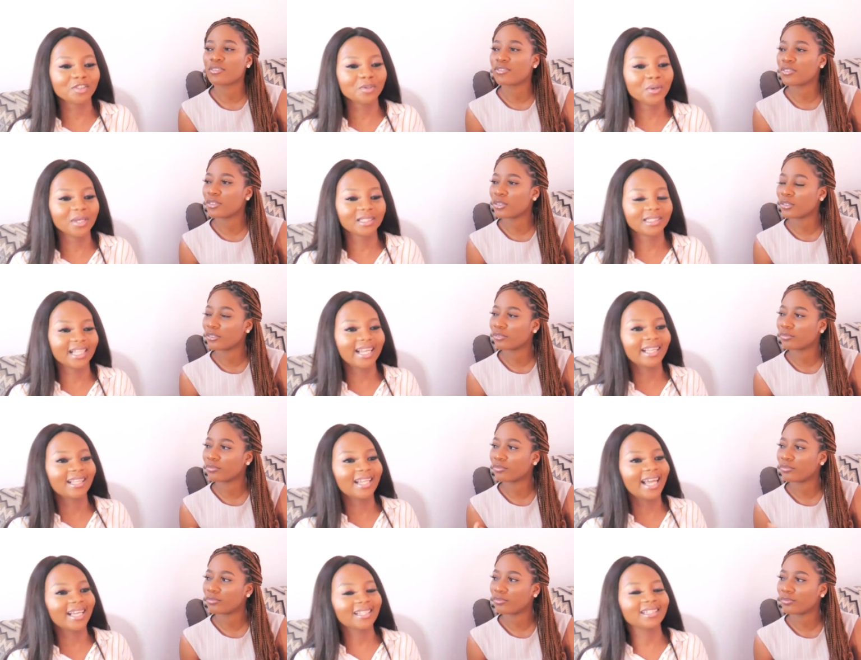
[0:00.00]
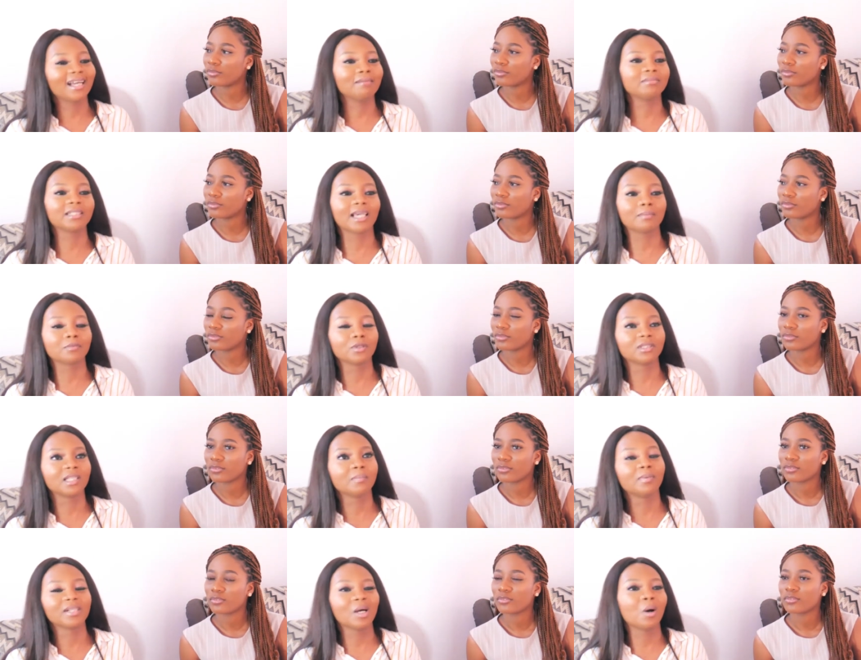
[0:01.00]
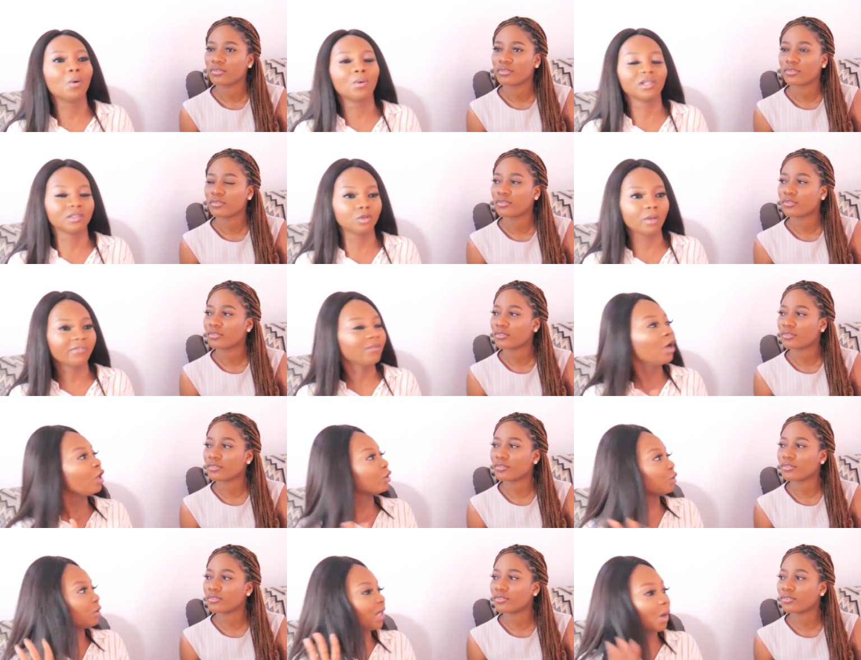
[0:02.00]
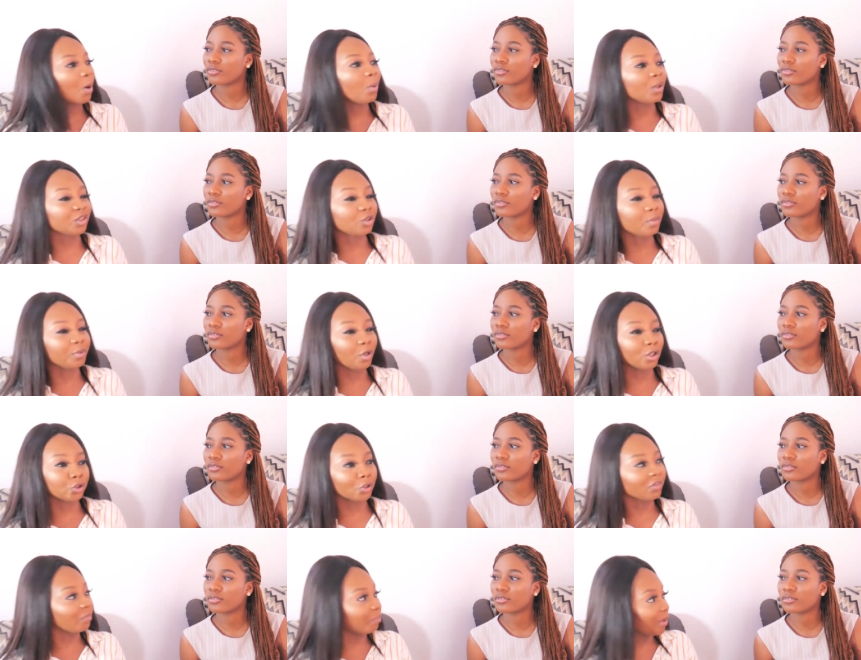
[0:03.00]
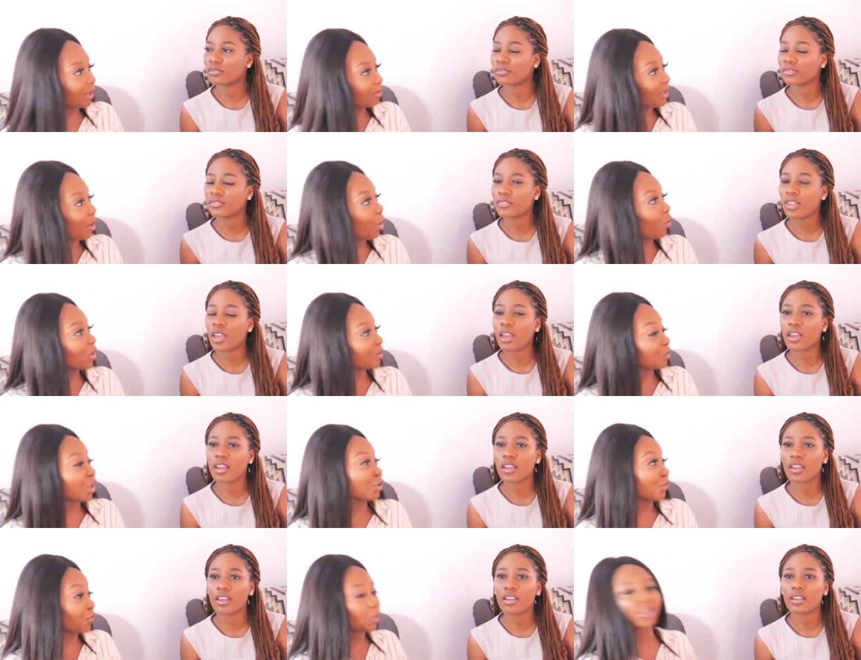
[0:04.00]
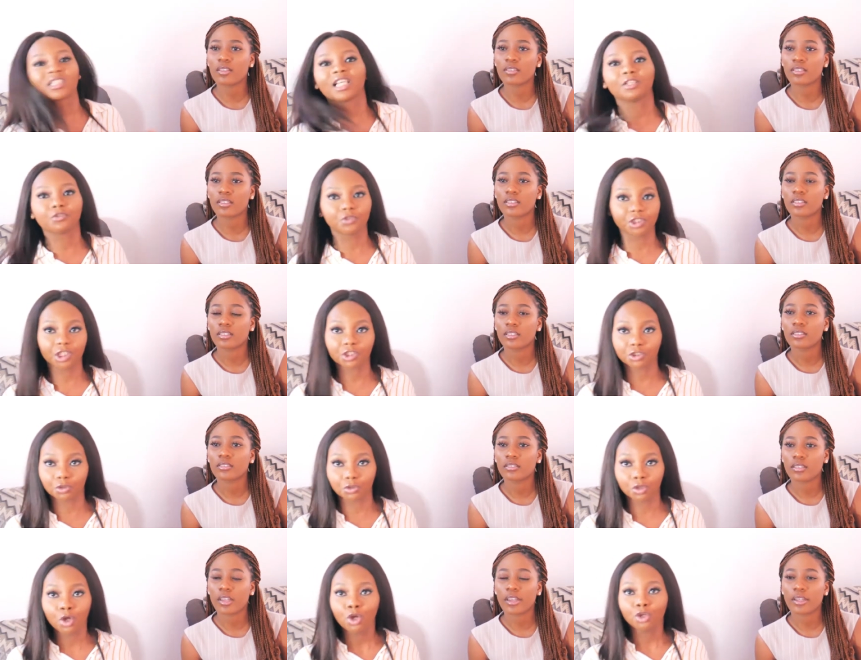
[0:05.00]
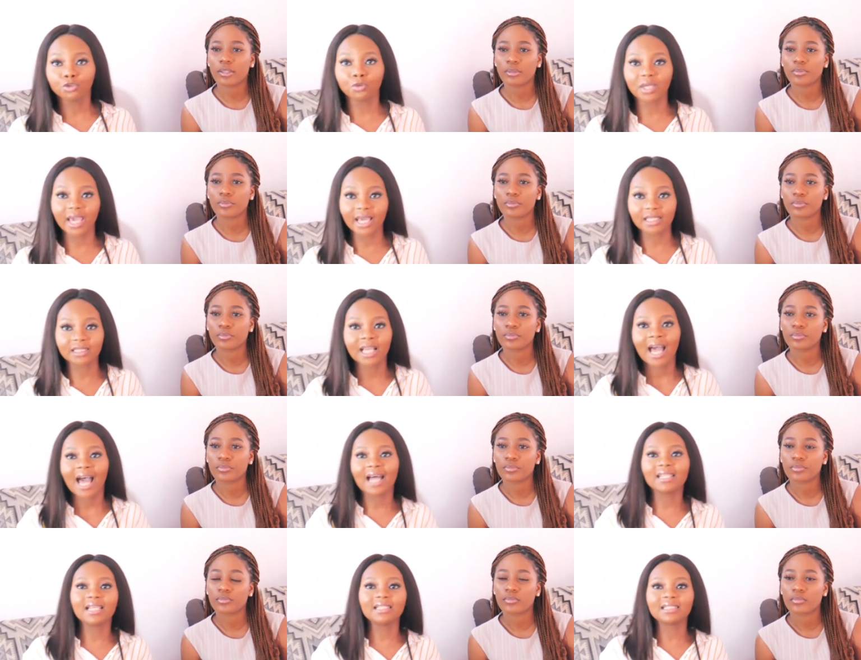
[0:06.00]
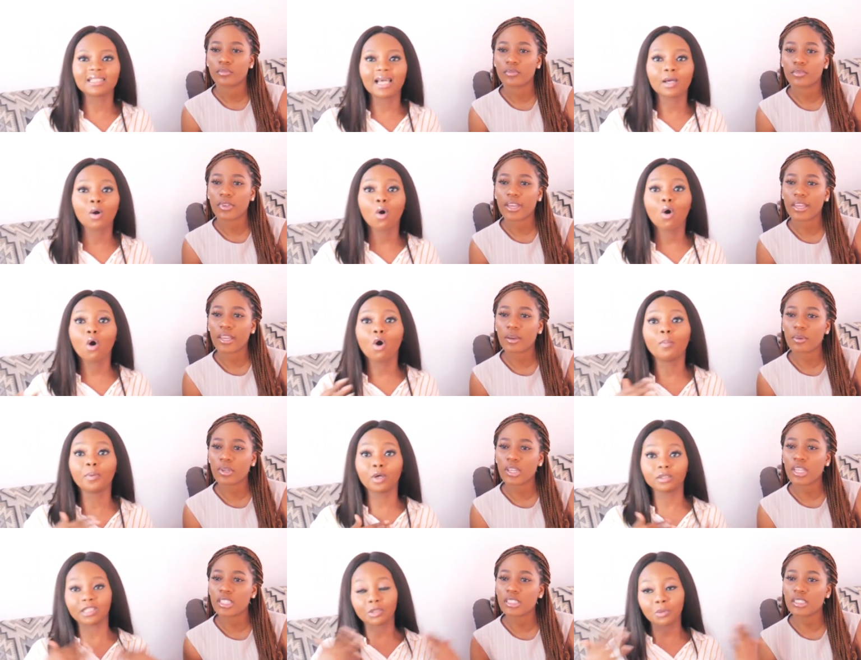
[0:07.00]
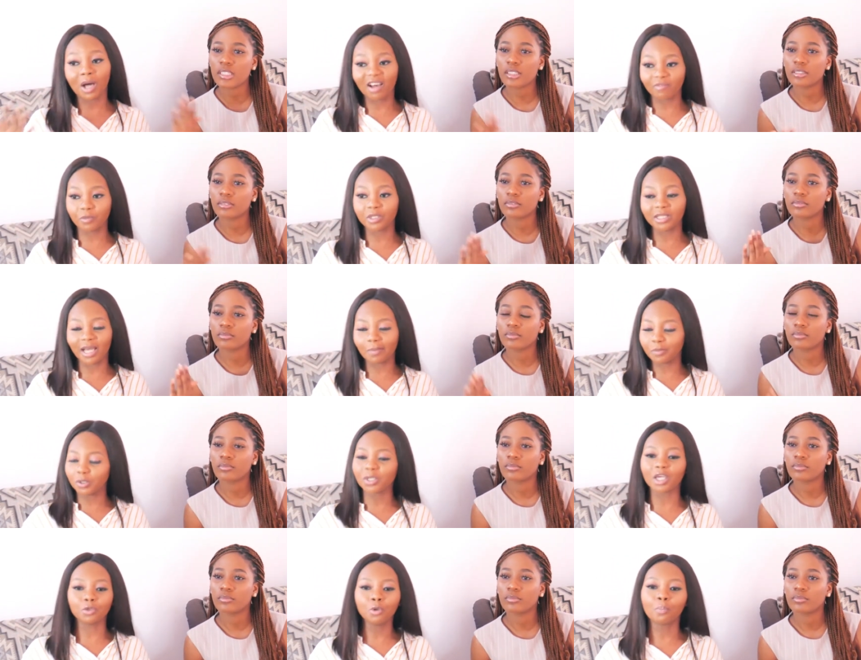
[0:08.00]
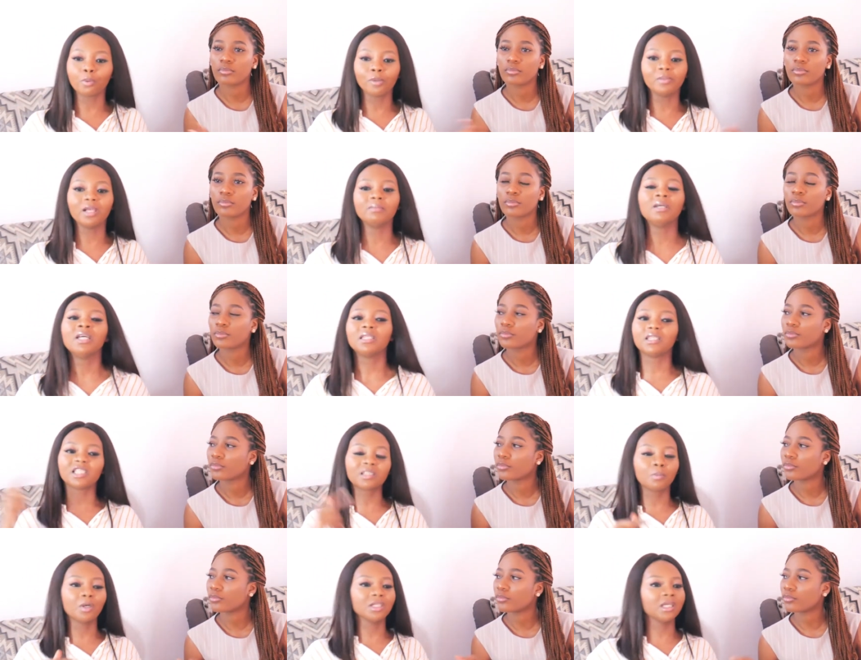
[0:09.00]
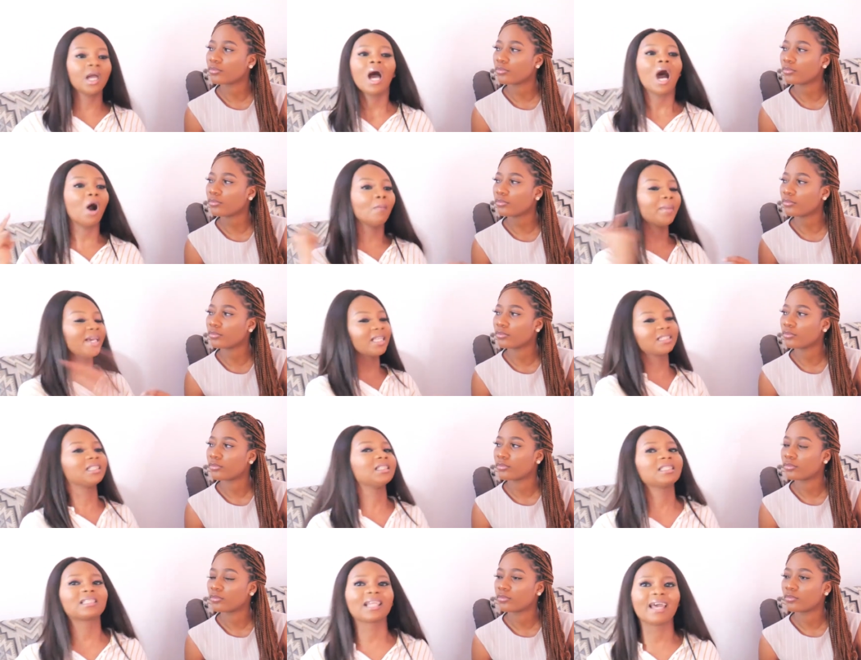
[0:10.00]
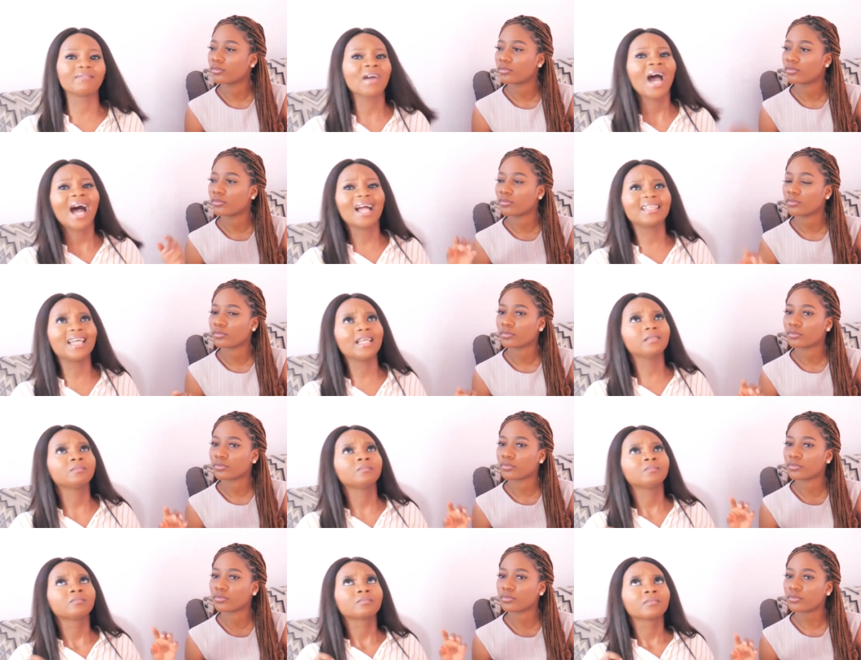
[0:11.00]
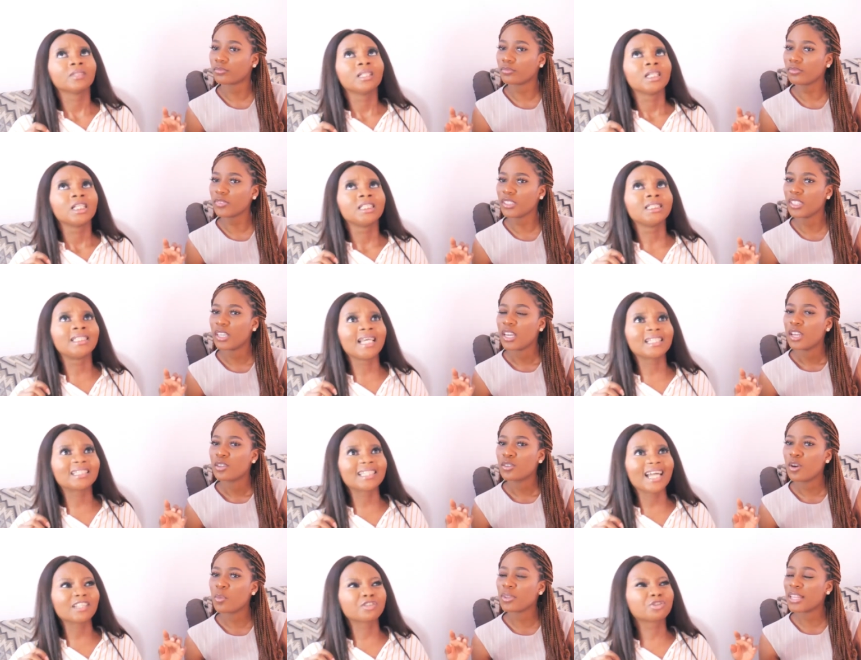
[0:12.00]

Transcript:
Speaker 1: know, it's like Nnamdi kept on saying, but that one was not... That one was not because of babe, that one was because of constant rejection. Yeah. You get? And then it's like, oh, because I don't have money, I'll be okay, no problem. This money, I'll make it in this life. And then
Speaker 2: they start